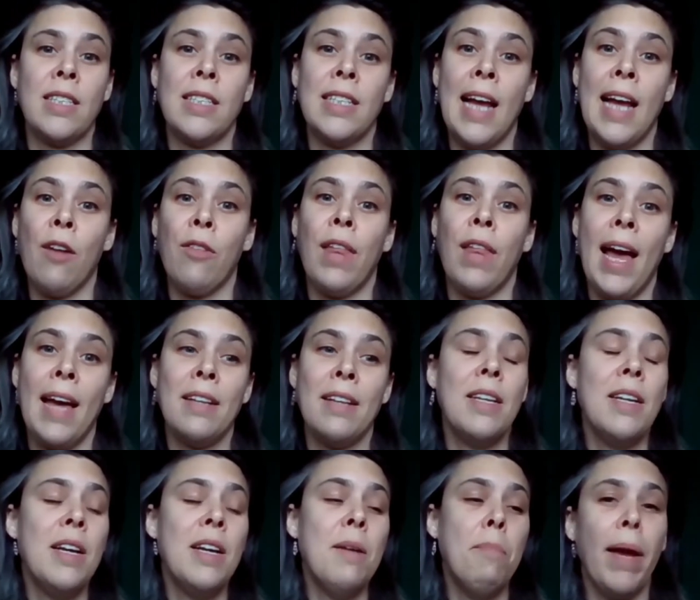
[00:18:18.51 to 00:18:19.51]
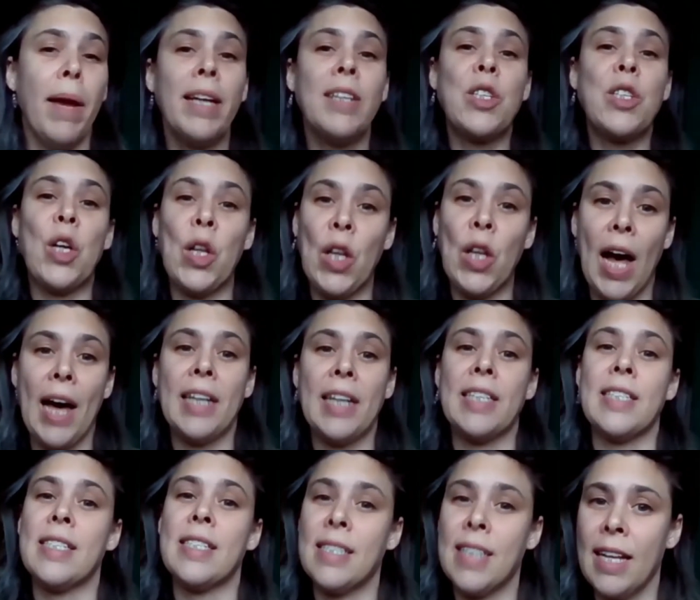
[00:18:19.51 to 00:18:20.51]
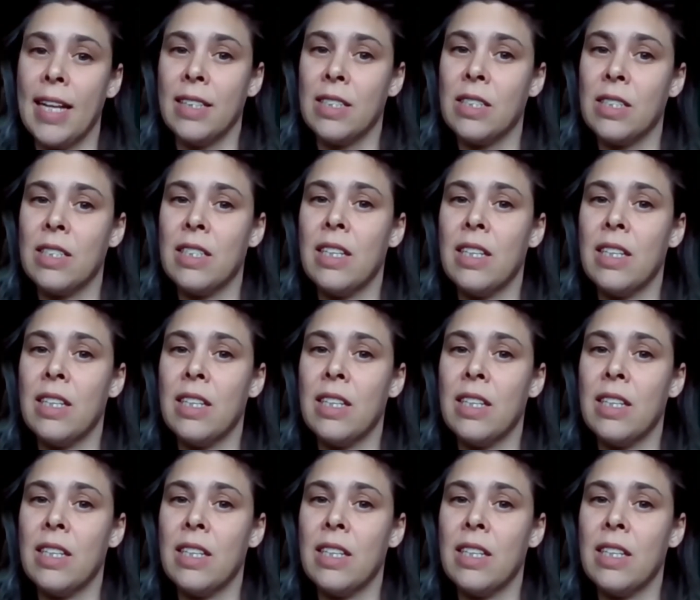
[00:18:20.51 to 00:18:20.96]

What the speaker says: Now that makes a lot of sense